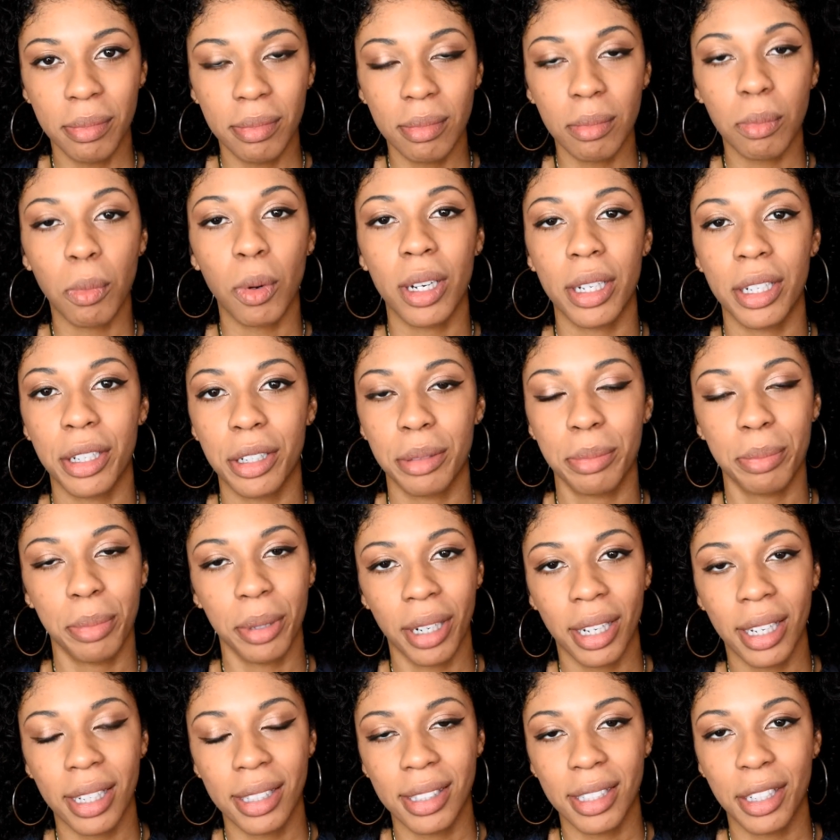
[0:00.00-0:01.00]
what you're
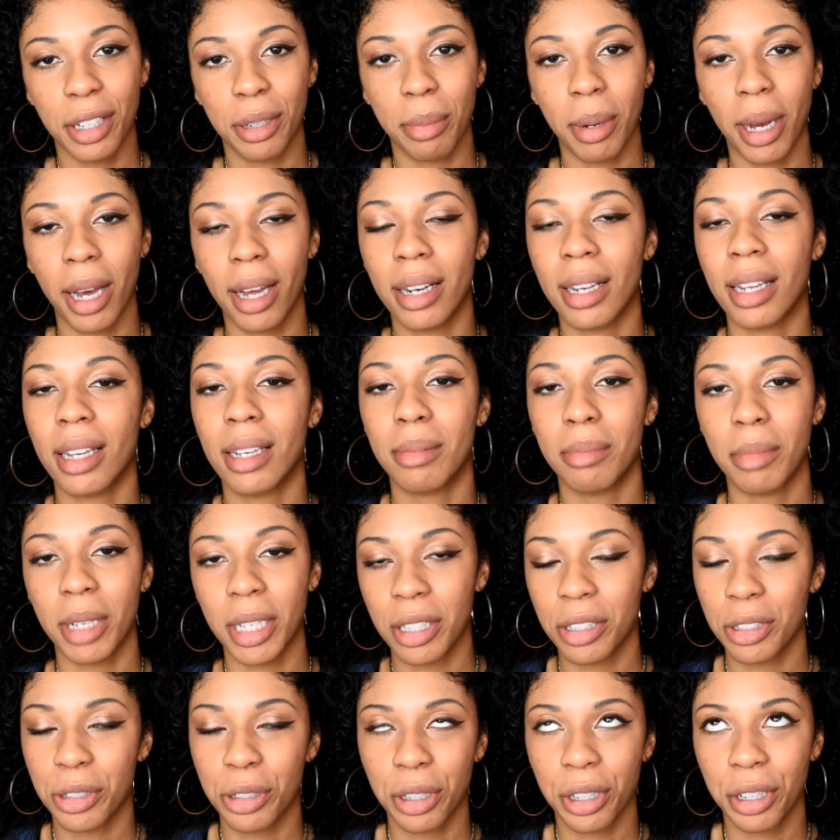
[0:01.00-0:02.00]
putting into your body and
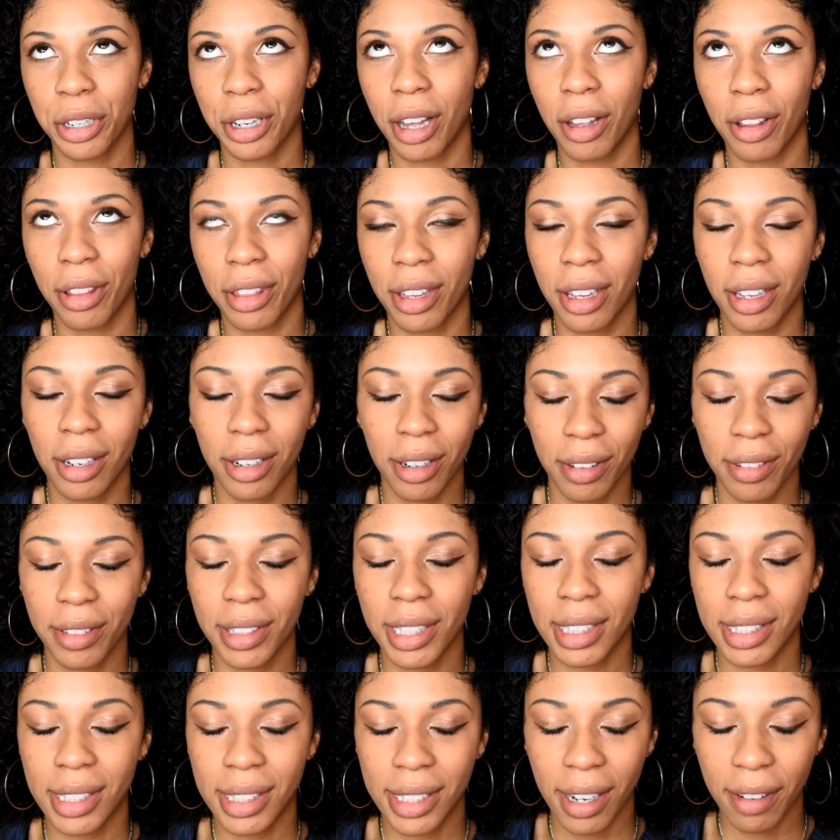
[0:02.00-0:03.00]
making sure you're healthy and all of
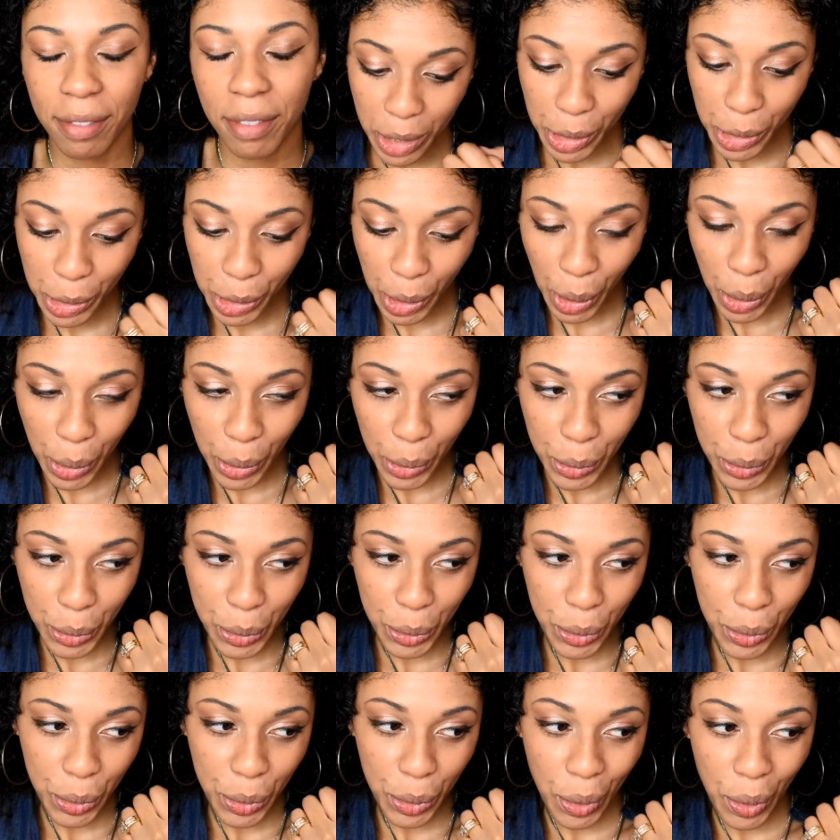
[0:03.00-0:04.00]
that stuff.
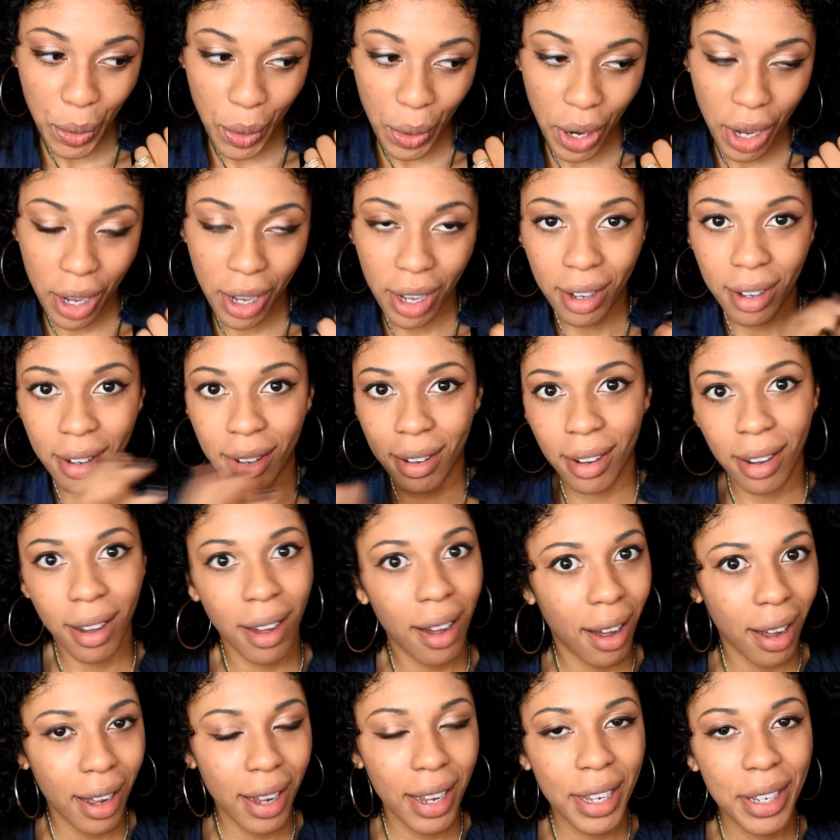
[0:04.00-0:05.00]
So
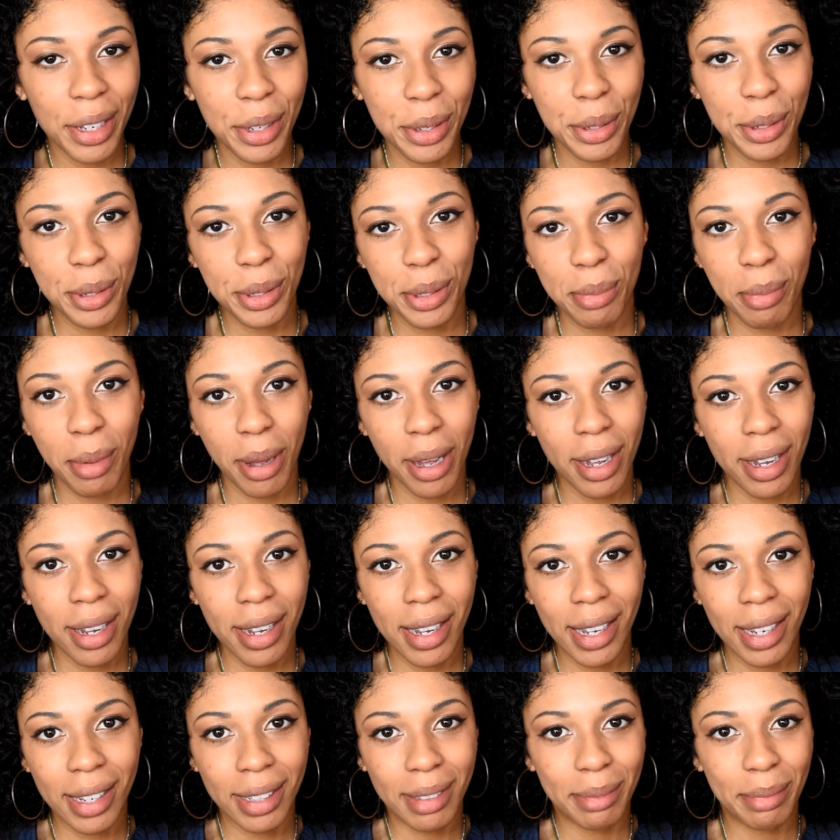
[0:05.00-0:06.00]
I use
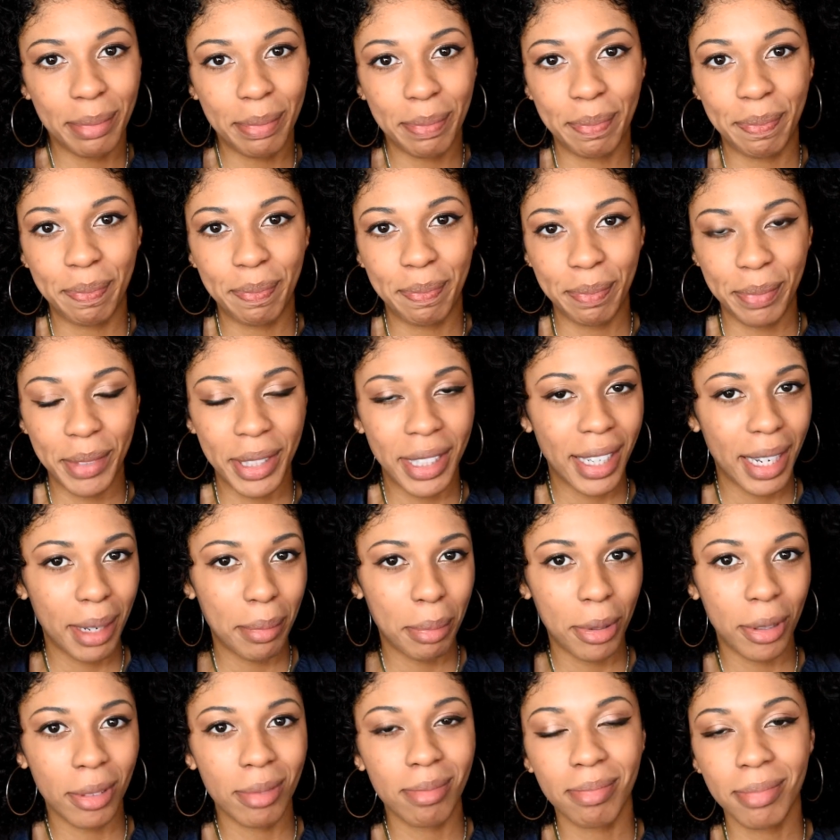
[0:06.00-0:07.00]
my
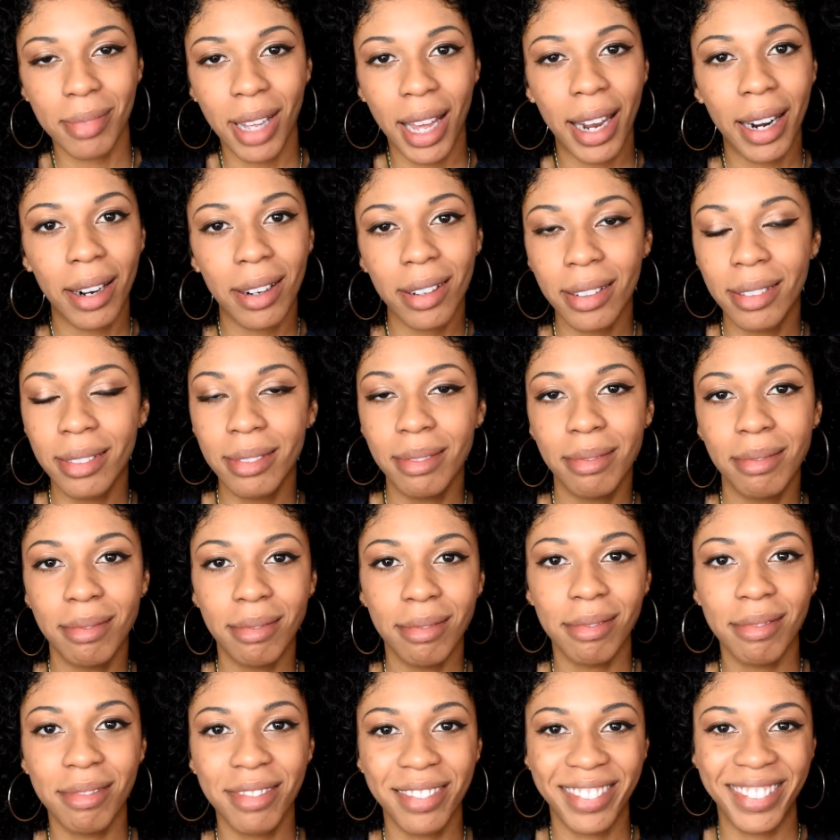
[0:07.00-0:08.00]
staple henna
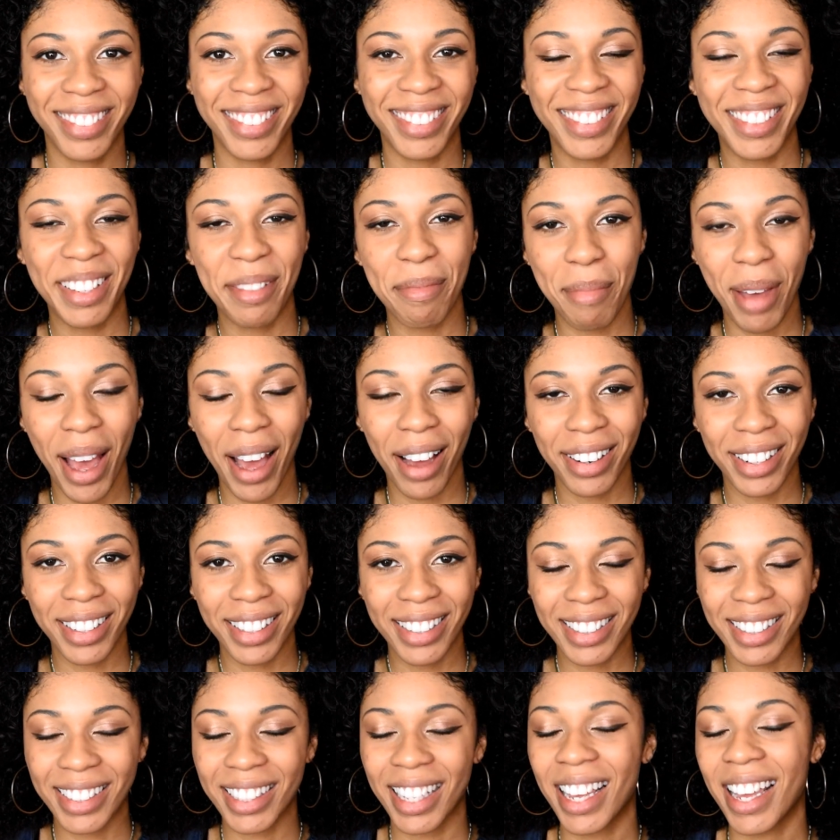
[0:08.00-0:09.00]

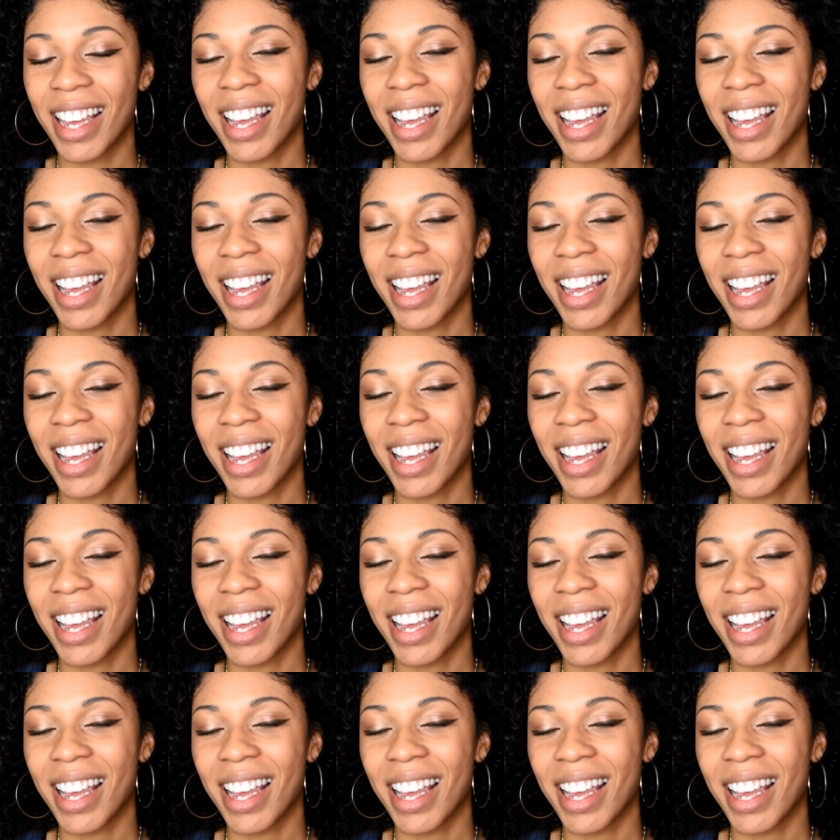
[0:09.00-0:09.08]
powders,